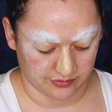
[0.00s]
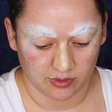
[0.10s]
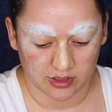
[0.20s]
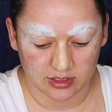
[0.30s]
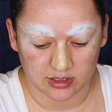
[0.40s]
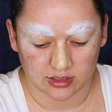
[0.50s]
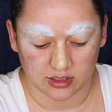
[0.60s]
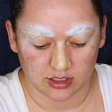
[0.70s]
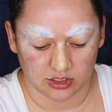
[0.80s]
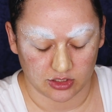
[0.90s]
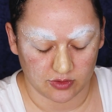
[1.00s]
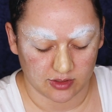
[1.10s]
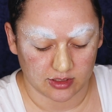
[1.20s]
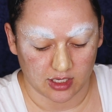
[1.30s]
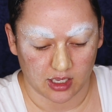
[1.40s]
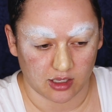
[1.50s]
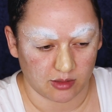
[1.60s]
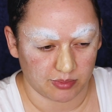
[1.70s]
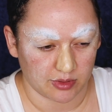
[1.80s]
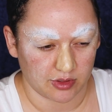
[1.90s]
What this is gonna do is
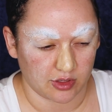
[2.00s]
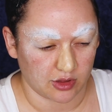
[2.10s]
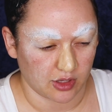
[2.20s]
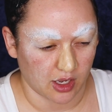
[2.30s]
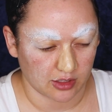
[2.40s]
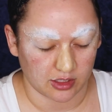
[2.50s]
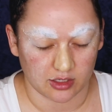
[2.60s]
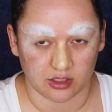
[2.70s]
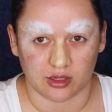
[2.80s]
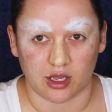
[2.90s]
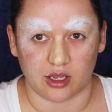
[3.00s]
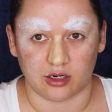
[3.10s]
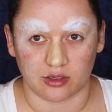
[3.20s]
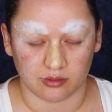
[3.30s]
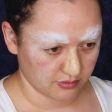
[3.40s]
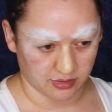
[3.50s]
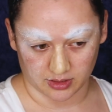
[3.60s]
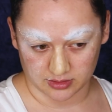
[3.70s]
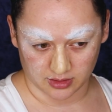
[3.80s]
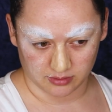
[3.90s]
help lock in that
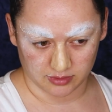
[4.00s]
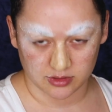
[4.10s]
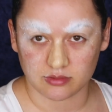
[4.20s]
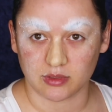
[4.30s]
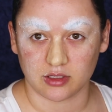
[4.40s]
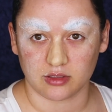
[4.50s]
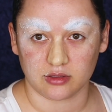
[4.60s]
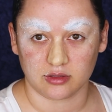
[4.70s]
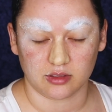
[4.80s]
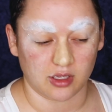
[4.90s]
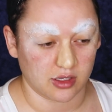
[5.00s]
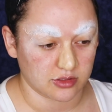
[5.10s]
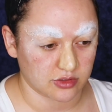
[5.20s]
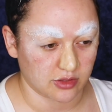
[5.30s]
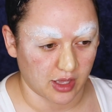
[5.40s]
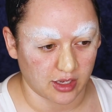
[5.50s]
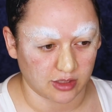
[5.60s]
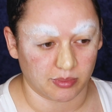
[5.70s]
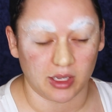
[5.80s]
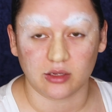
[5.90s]
prosthetic we just made, and so that I
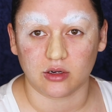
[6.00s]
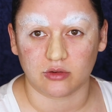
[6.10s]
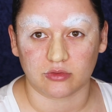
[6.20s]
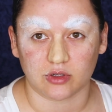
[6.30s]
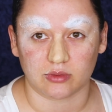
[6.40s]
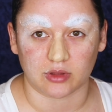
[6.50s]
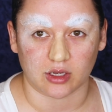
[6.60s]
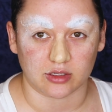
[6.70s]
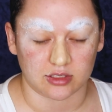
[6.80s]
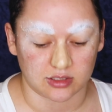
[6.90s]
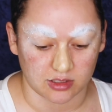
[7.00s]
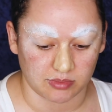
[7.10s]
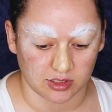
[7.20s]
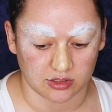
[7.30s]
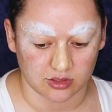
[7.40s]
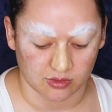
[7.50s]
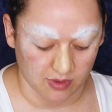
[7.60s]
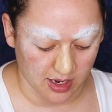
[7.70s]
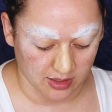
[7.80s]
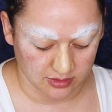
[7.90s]
could paint over it without it seeping into the
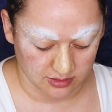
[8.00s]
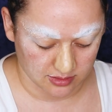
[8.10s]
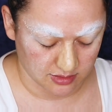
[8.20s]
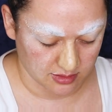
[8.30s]
wax.